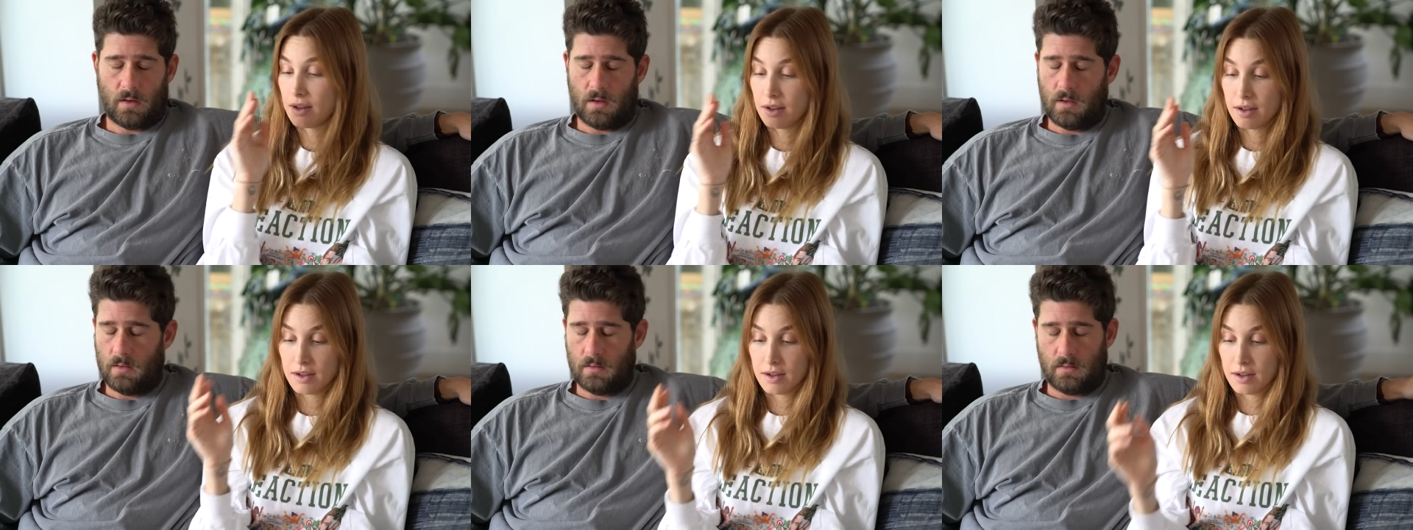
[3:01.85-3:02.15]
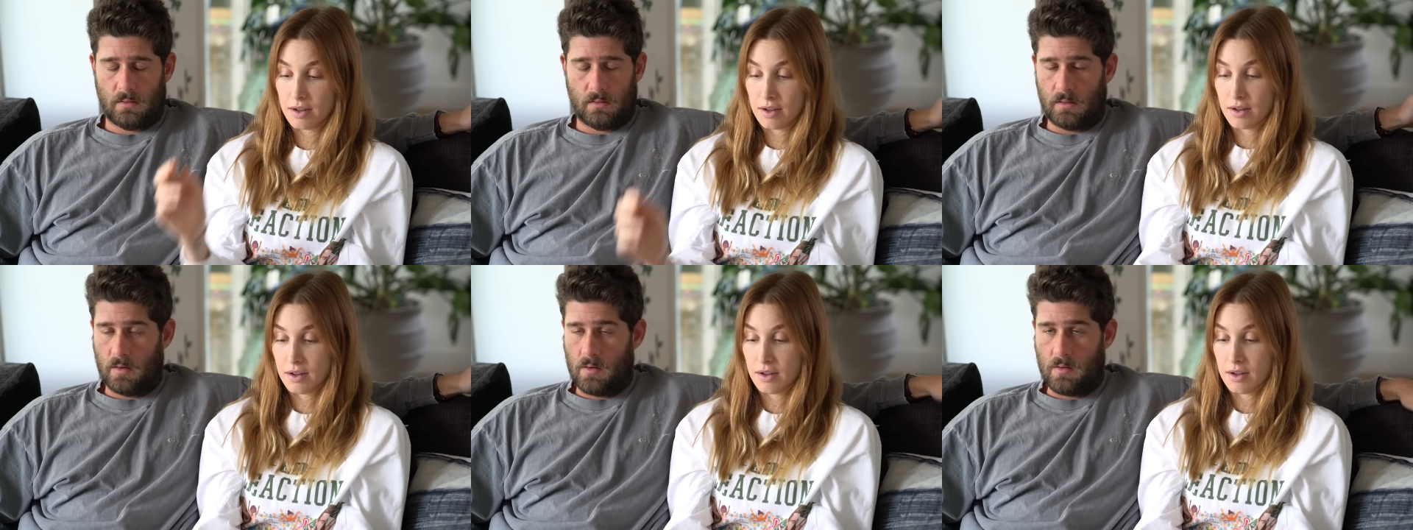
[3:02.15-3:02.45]
Speaker 1: I
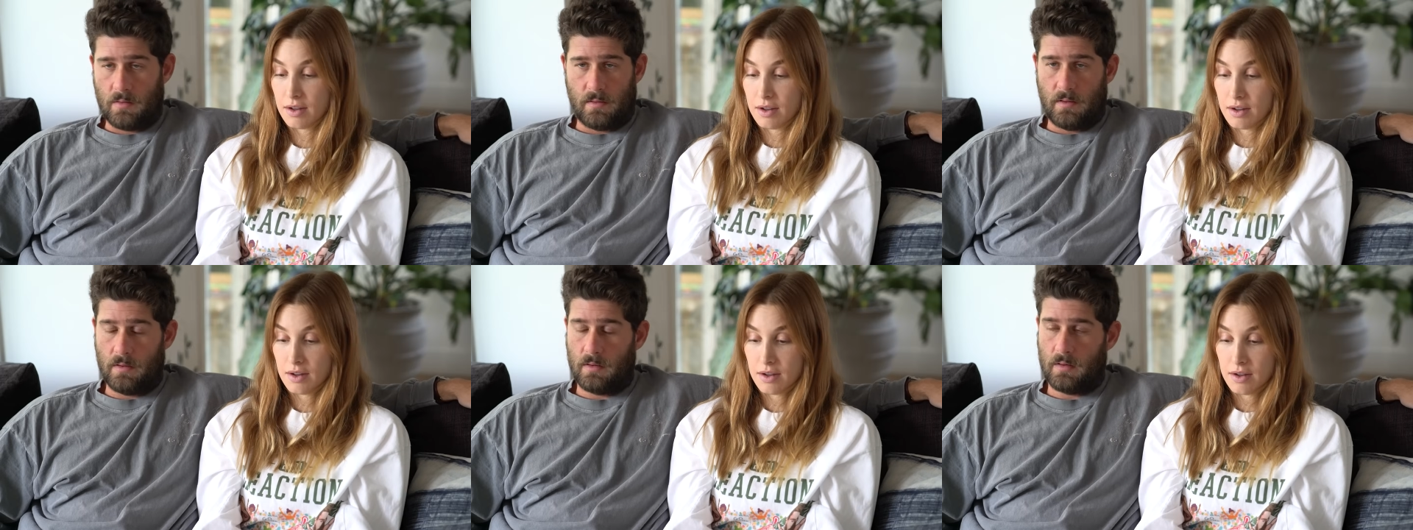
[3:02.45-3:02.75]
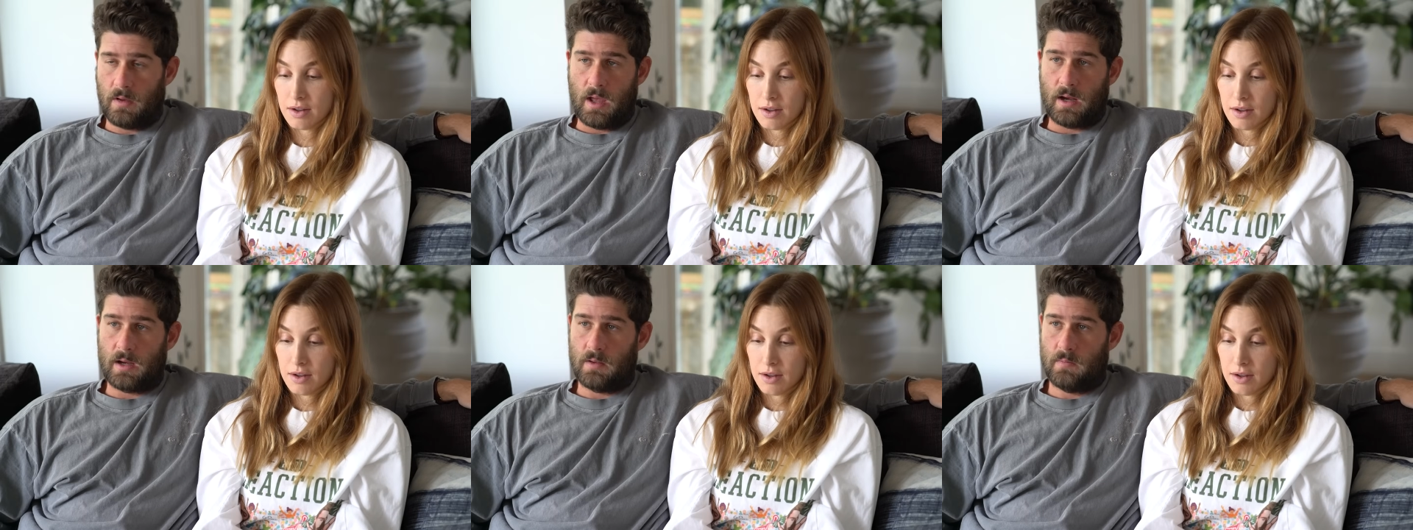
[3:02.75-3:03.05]
don't know
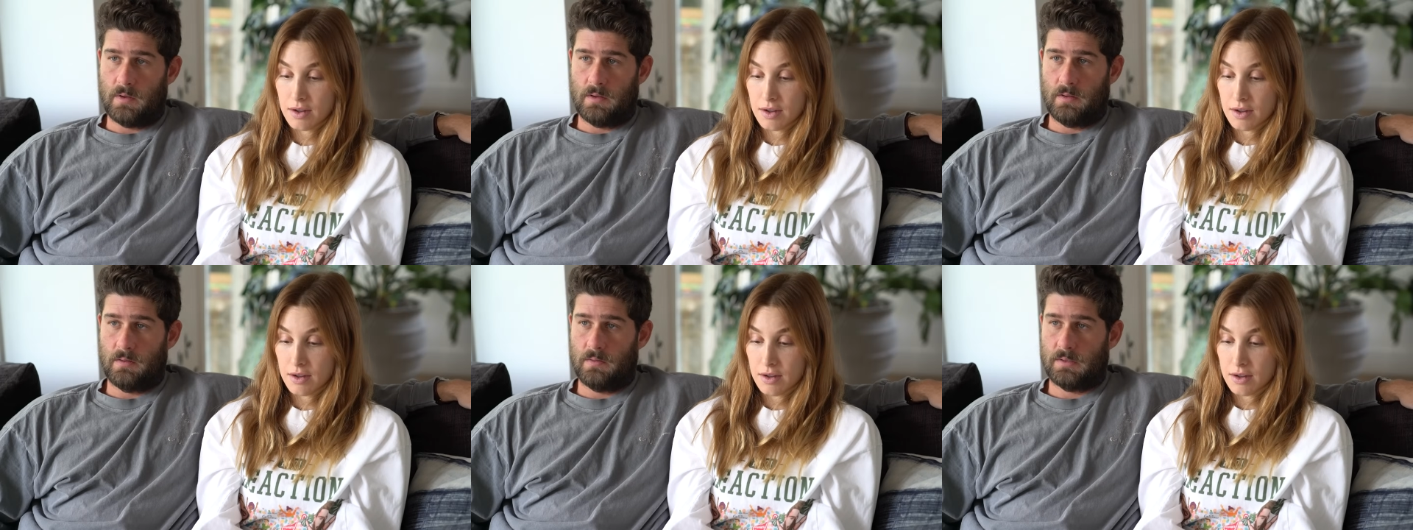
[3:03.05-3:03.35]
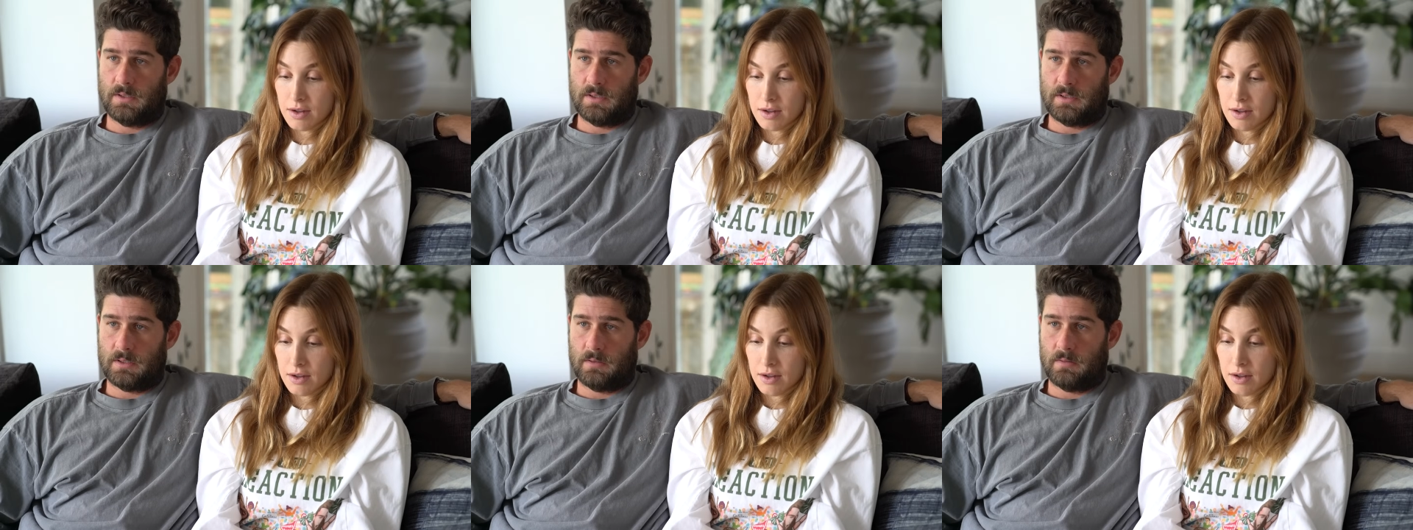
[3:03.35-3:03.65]
anyone who would
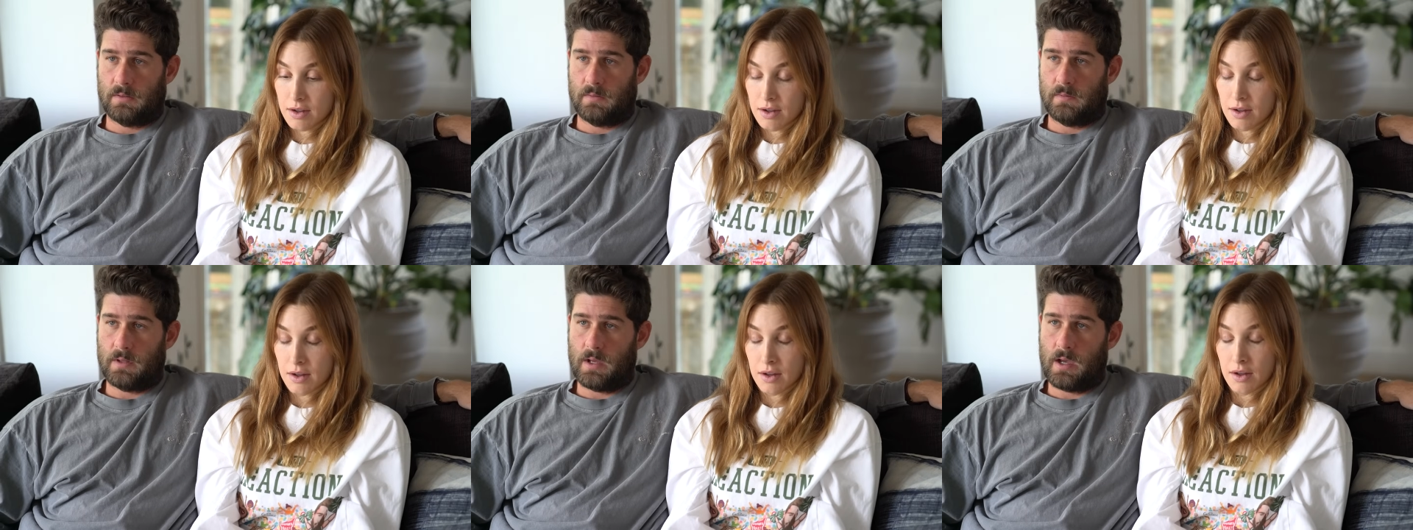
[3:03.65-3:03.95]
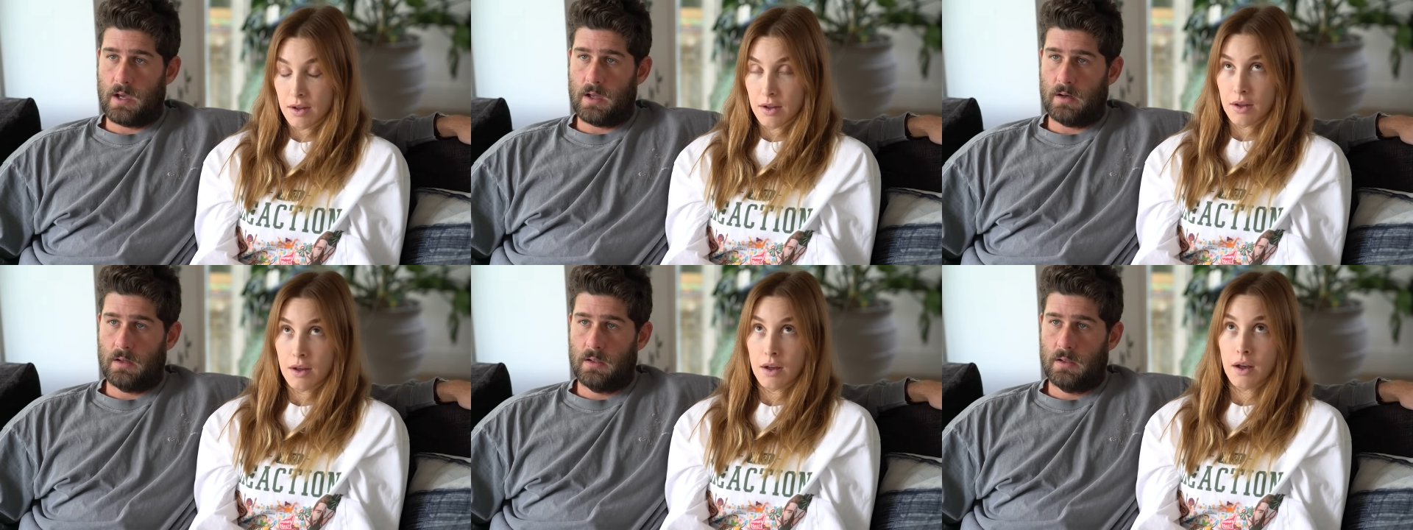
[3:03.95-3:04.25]
disagree with
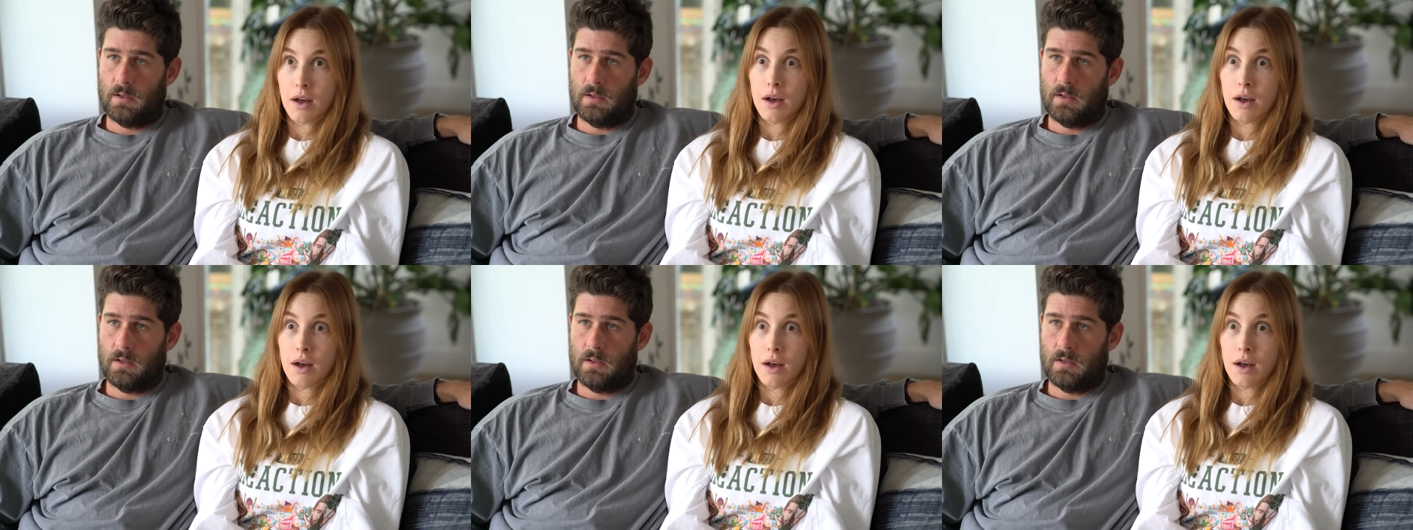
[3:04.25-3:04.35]
that.